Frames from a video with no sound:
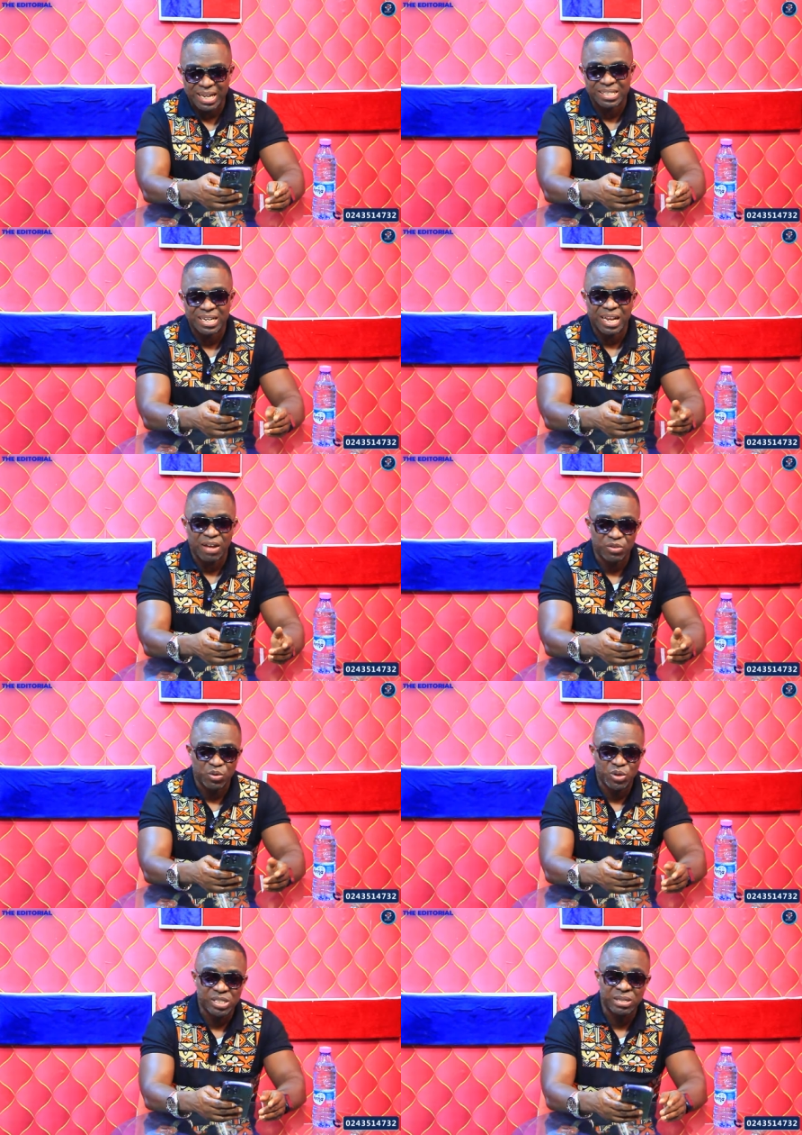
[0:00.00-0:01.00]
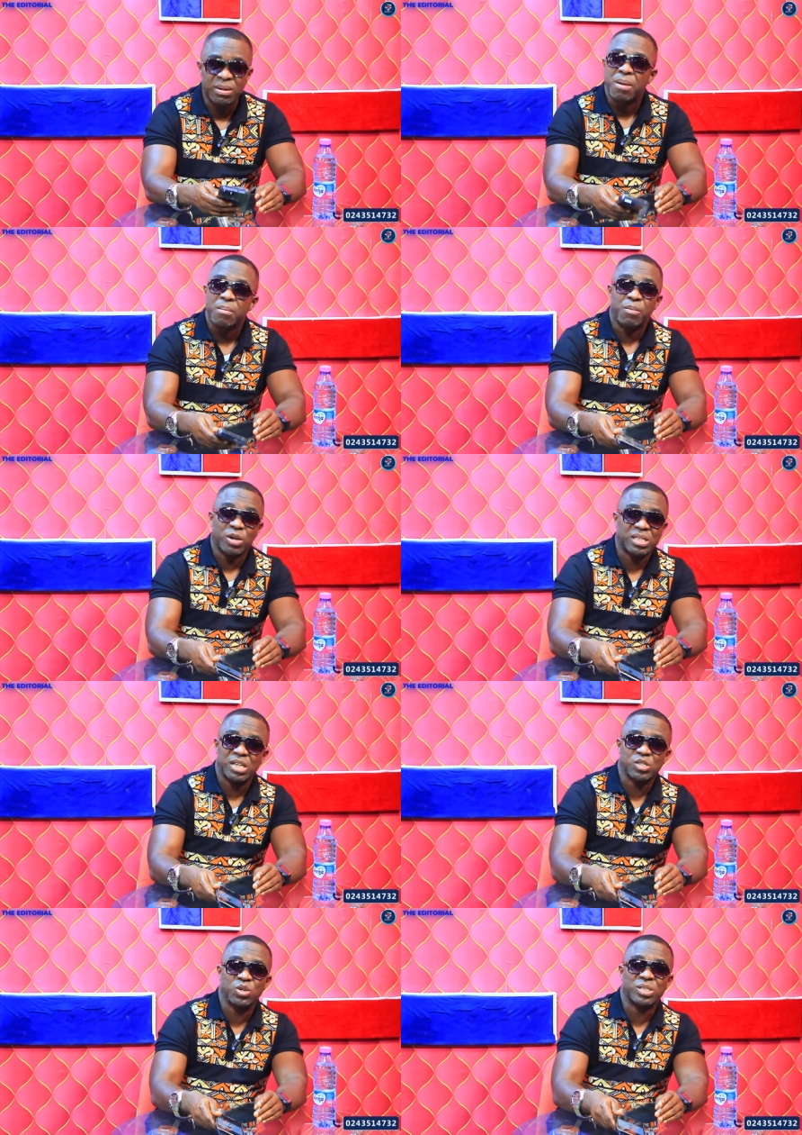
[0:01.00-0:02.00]
That is the love equation
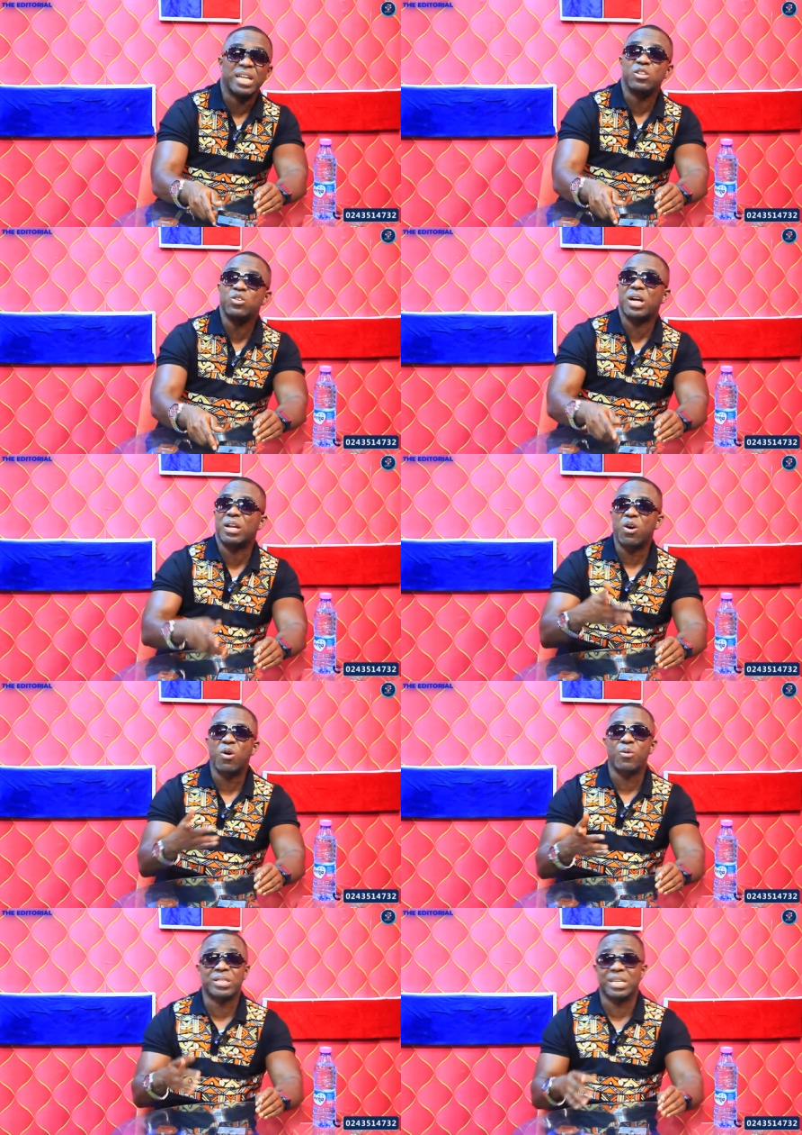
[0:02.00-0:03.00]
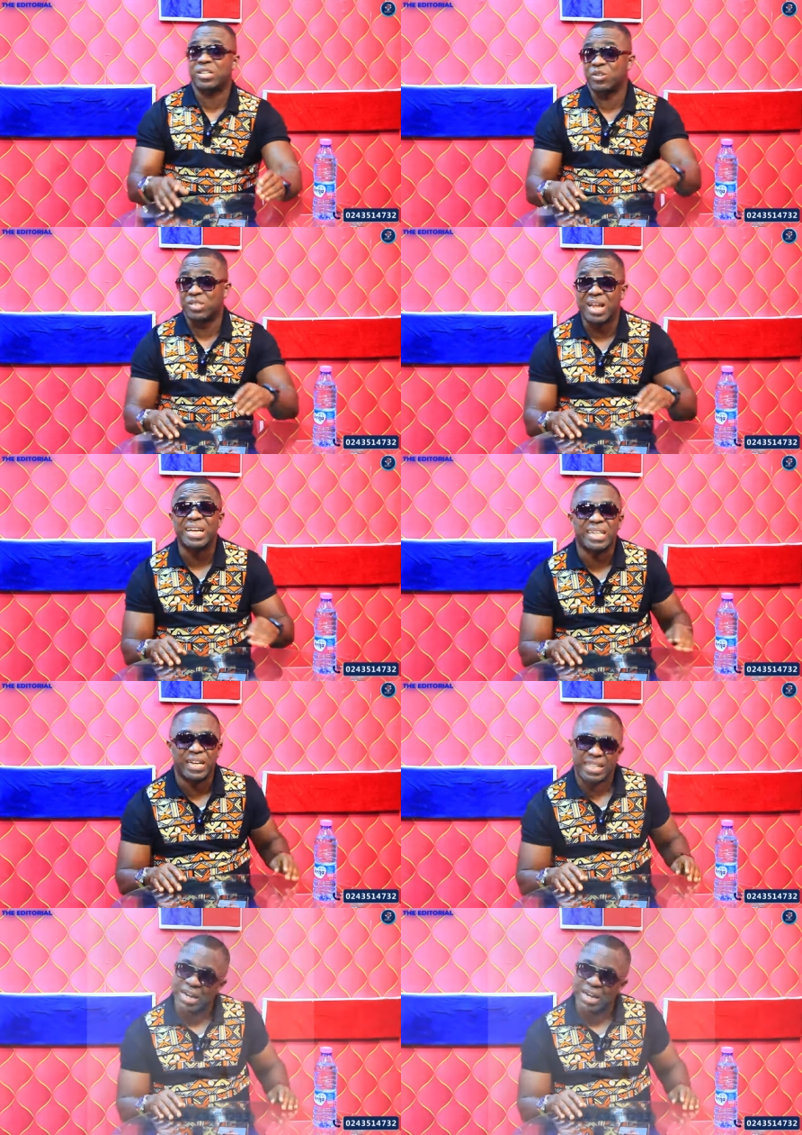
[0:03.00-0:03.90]
boxer shorts, and you can always get yours like that.